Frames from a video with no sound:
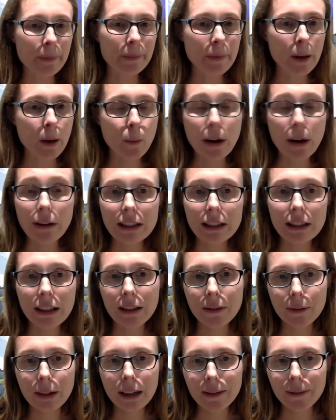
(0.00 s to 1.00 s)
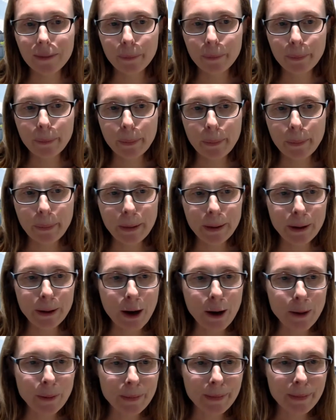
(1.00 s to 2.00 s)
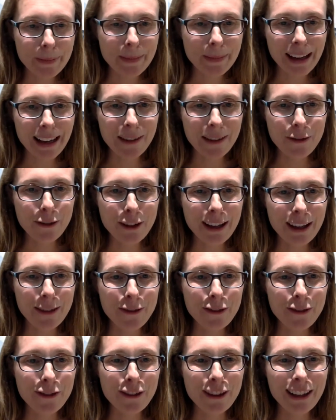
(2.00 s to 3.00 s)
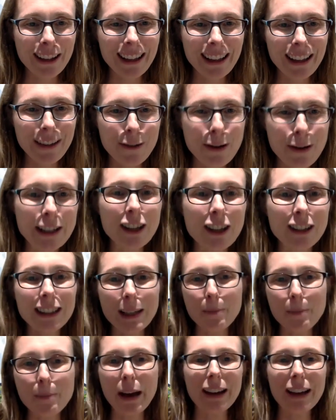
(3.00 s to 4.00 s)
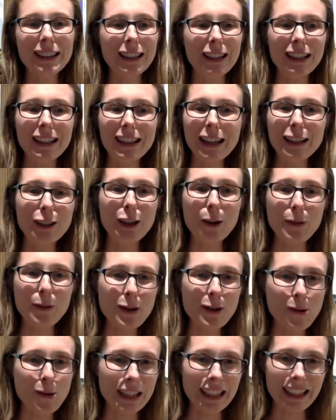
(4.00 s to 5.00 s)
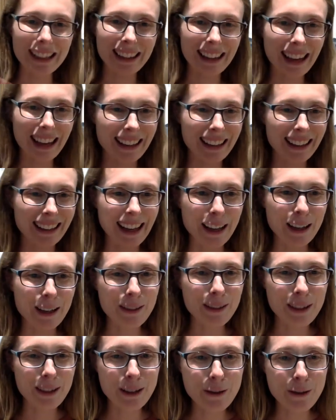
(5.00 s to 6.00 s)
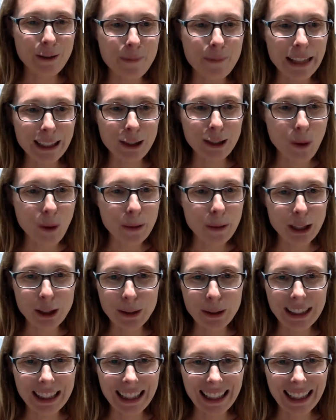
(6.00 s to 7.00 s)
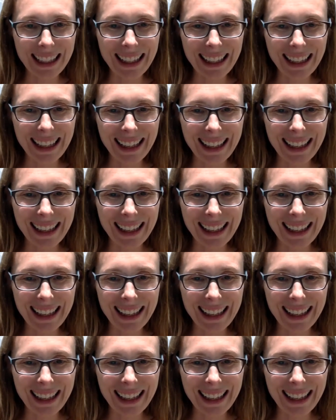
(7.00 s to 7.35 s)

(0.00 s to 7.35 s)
Whereas, you know, if we're just in person and there's no recording, then you've missed your opportunity